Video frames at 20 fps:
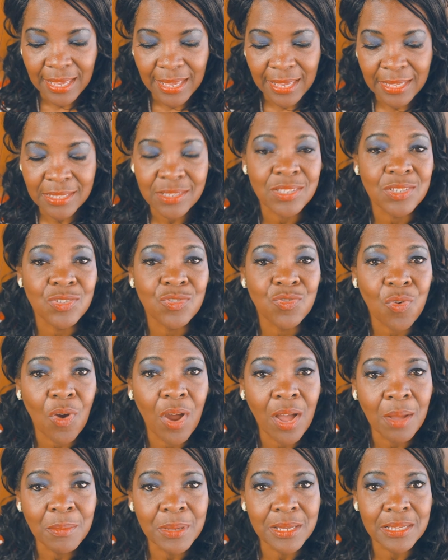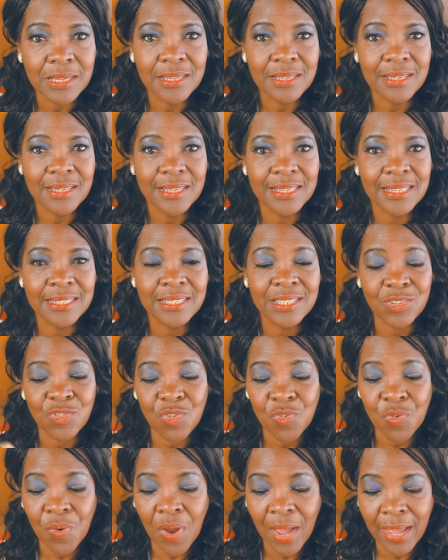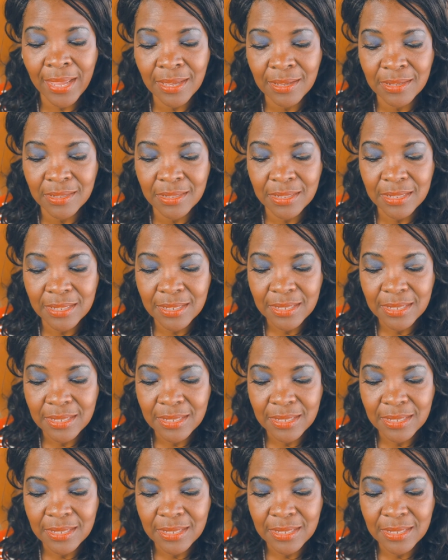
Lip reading: It's trauma, it's a trial.